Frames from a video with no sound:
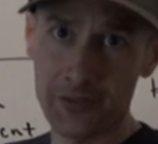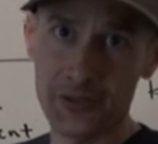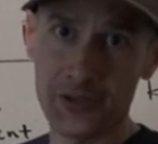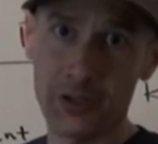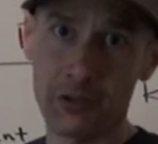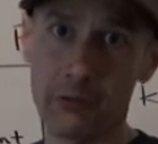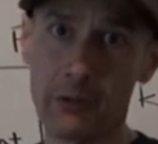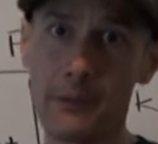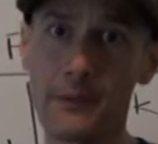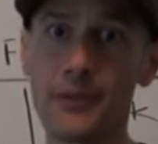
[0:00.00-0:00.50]

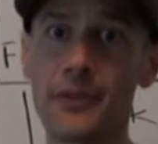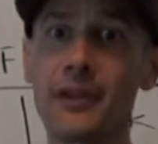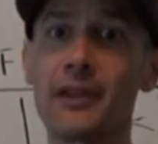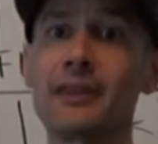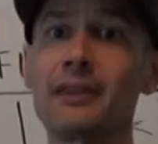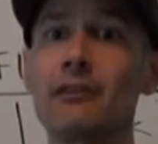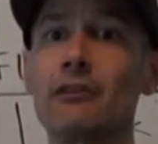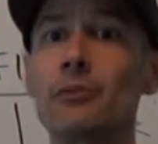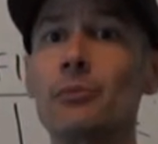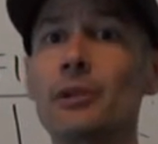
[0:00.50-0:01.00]
so we would
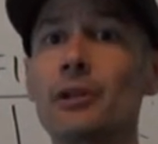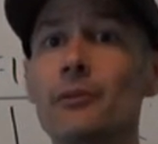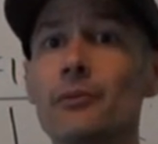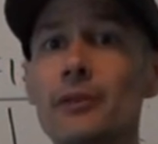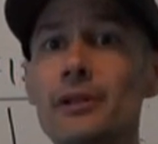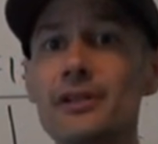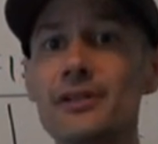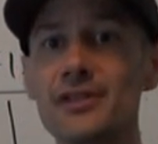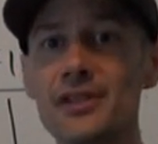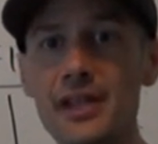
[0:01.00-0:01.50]
think that would be a
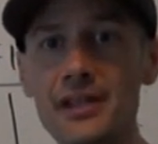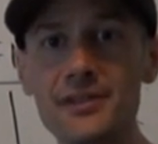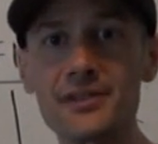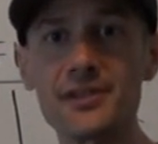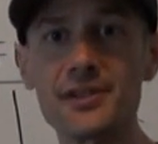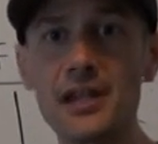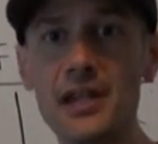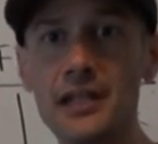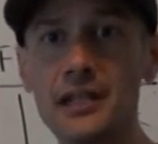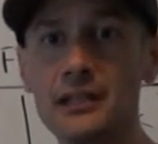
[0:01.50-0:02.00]
reset
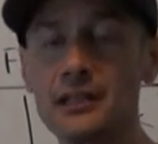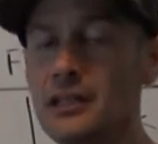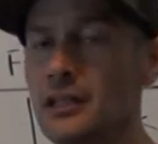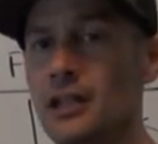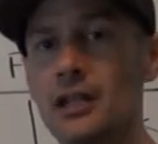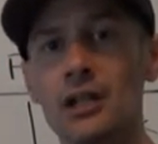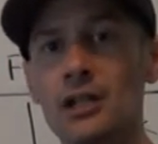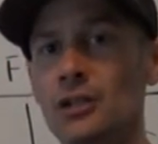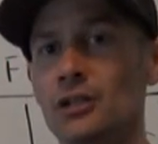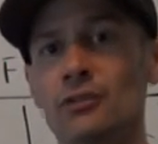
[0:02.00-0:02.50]
state.
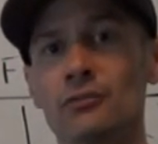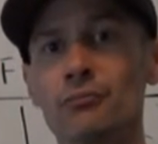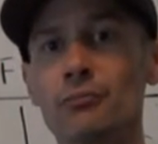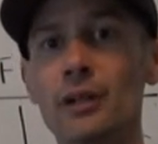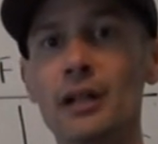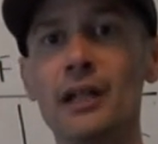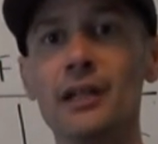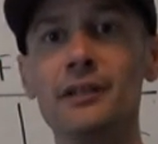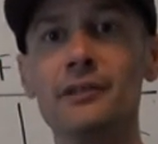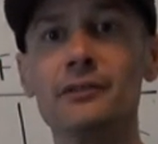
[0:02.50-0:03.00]

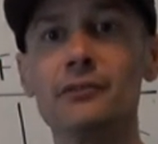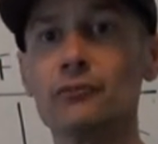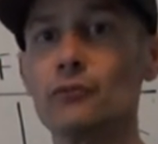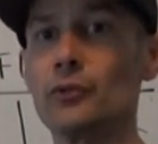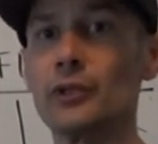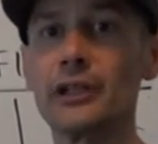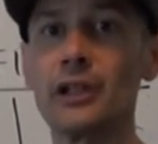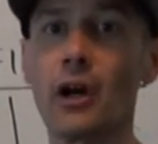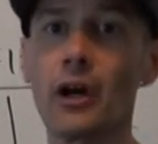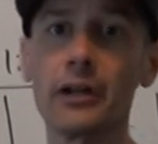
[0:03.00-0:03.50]
But
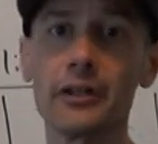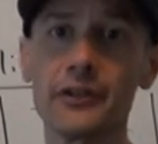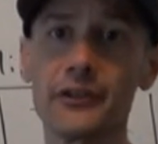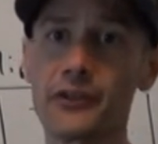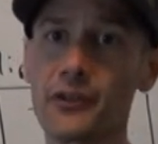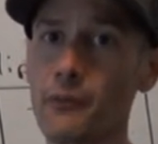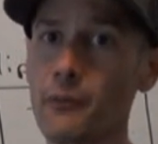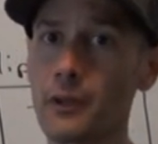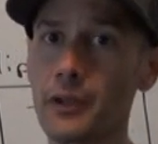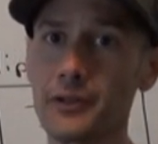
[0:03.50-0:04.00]

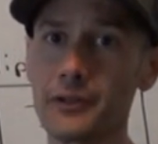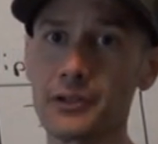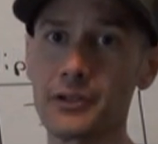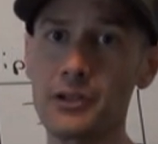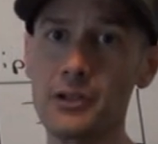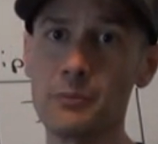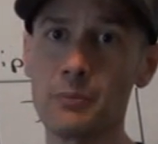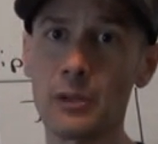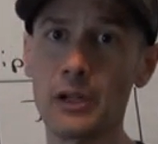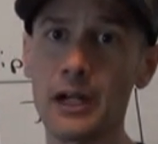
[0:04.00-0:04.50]
regardless of whether
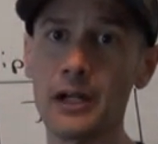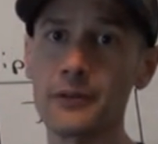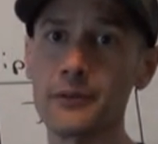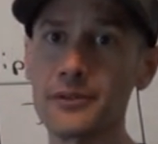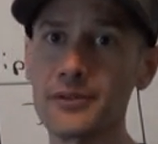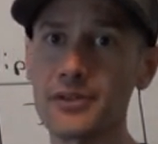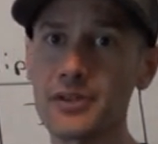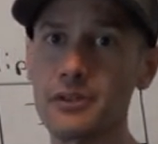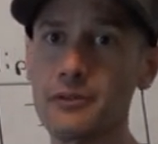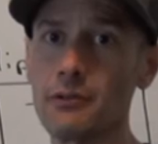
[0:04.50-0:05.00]
Q prior
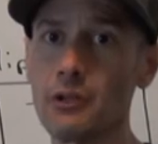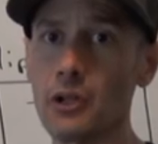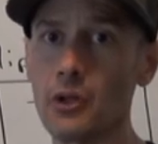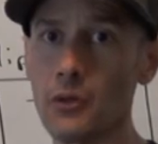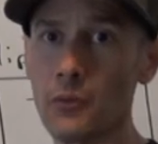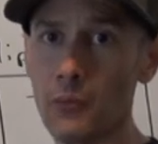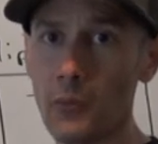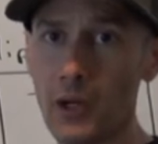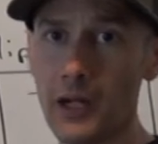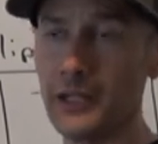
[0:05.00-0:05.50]
was 0
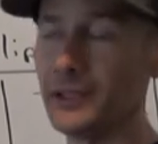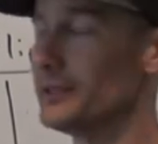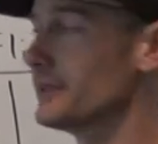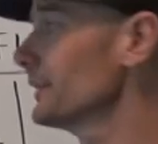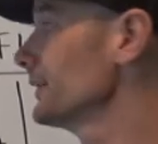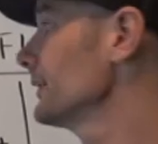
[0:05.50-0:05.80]
or 1,